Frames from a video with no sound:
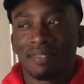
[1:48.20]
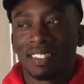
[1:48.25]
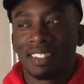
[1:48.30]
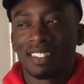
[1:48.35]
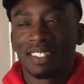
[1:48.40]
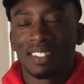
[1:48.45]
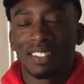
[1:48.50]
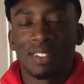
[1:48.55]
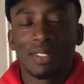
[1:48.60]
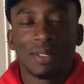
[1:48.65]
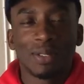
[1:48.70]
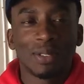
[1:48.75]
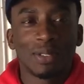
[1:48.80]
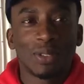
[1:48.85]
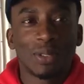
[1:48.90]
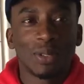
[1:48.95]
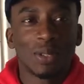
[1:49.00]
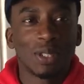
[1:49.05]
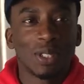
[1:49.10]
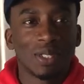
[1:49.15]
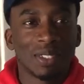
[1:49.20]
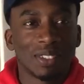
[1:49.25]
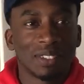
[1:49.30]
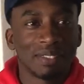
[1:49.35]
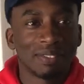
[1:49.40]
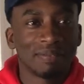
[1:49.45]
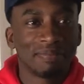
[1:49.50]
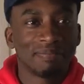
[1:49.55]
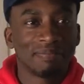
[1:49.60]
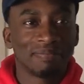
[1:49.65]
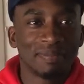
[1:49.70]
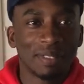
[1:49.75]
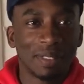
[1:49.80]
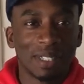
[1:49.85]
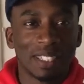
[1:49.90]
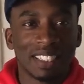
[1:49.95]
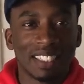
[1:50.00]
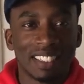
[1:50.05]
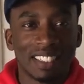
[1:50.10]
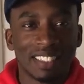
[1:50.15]
It's a long story,
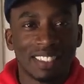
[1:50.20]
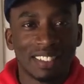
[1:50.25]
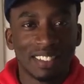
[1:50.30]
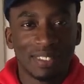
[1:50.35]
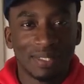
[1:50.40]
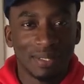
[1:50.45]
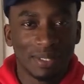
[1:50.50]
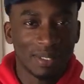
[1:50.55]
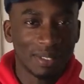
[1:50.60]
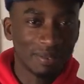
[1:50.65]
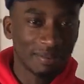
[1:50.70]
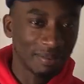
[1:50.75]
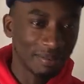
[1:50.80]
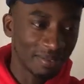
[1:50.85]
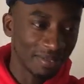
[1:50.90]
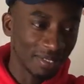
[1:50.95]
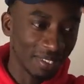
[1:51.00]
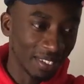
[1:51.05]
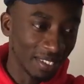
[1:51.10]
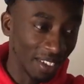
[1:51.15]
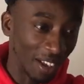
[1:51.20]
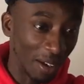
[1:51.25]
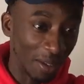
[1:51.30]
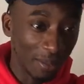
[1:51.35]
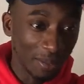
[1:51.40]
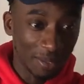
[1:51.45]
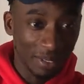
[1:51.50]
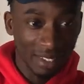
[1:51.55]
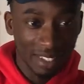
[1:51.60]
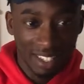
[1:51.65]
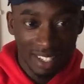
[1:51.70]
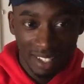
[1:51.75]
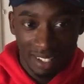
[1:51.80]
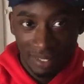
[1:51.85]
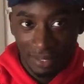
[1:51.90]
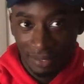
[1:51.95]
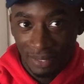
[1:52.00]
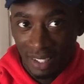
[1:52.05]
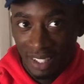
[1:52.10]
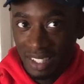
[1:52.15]
where I got this from. Hopefully,
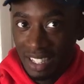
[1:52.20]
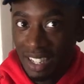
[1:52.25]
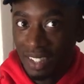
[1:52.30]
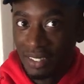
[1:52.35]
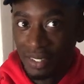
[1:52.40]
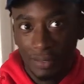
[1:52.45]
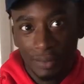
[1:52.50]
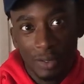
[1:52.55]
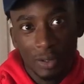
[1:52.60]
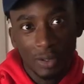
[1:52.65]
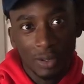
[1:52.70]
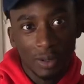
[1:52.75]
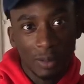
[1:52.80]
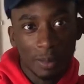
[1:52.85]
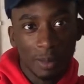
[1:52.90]
I'll find out in the future.